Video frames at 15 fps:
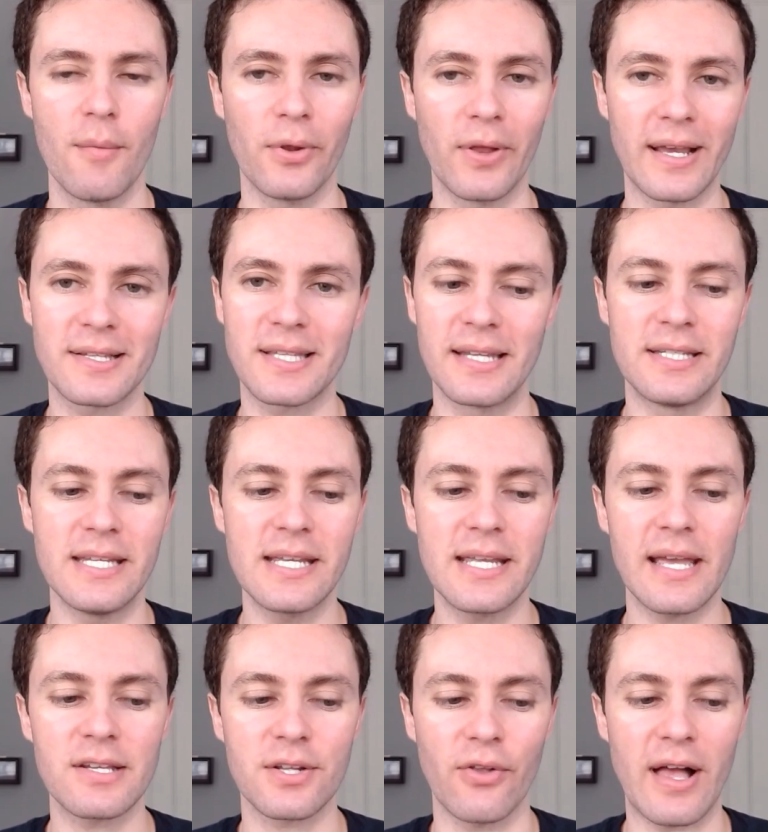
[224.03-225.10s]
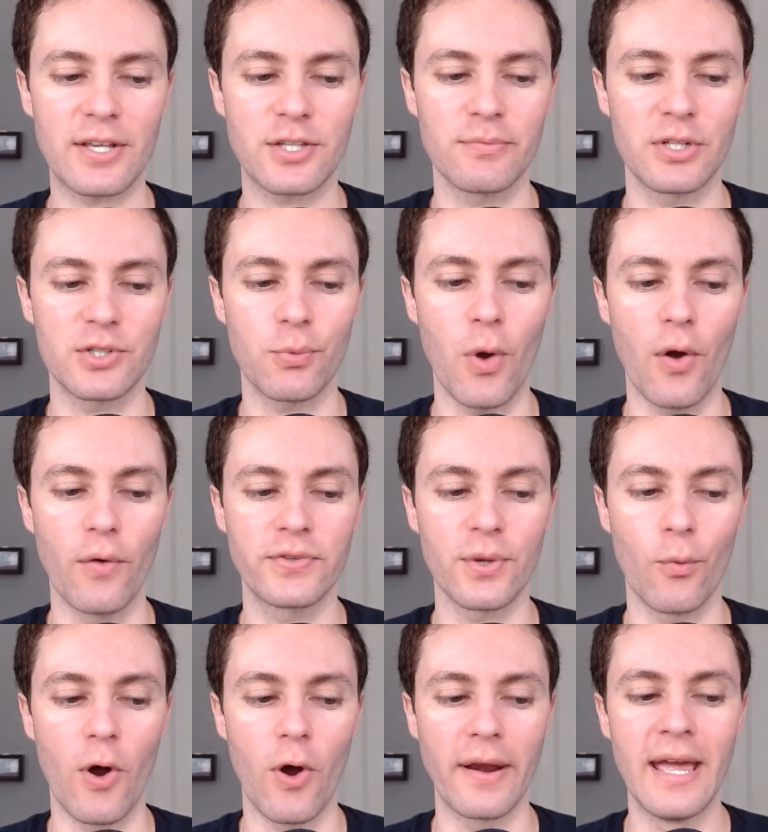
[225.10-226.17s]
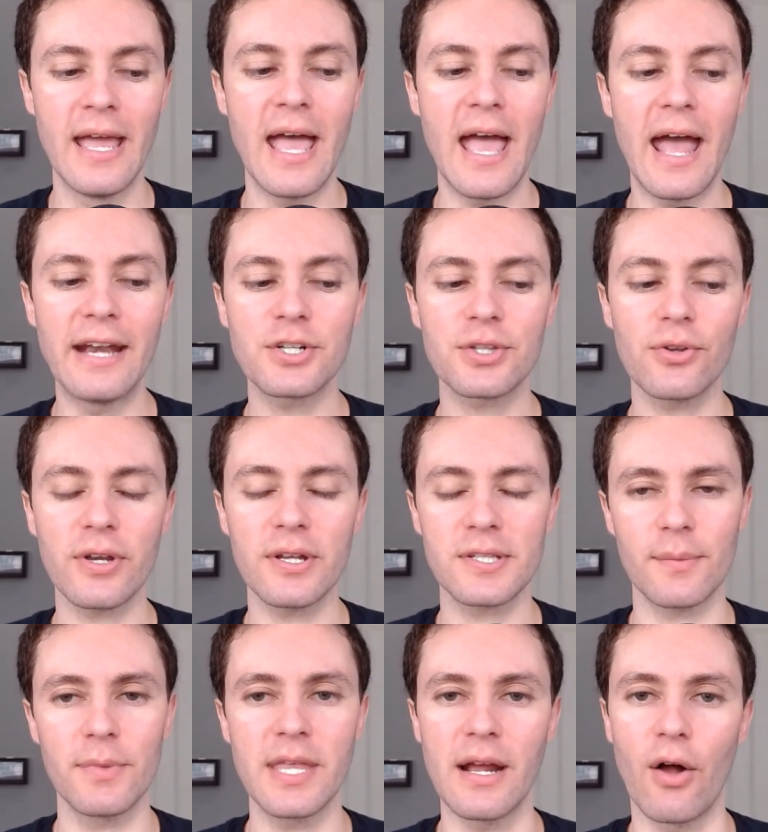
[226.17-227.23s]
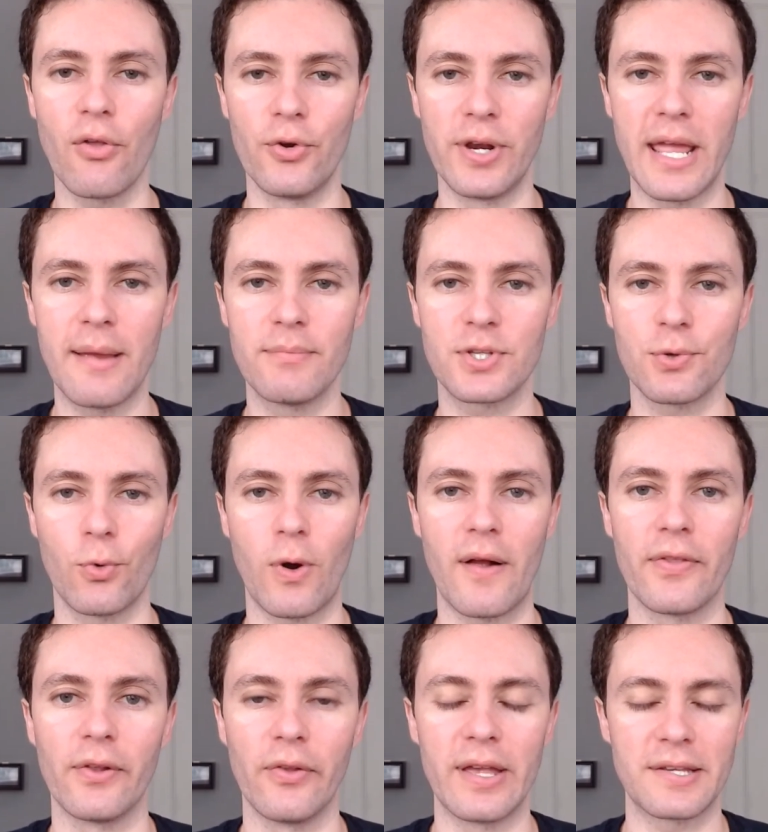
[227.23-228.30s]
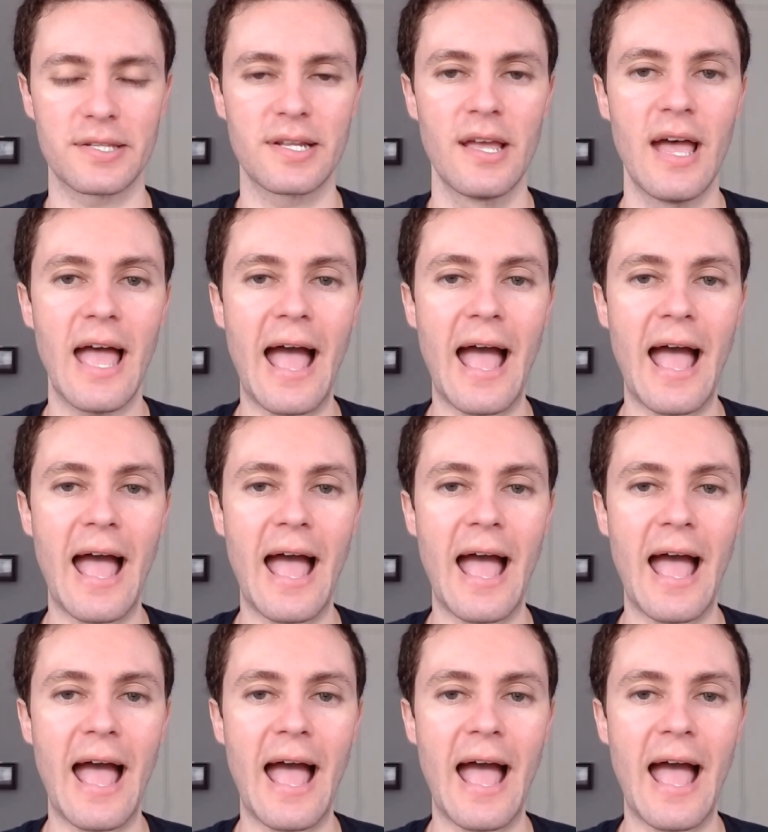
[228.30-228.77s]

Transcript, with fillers: but like I said, DK still has him at 12-1, and just look at some of the other names who are on the list.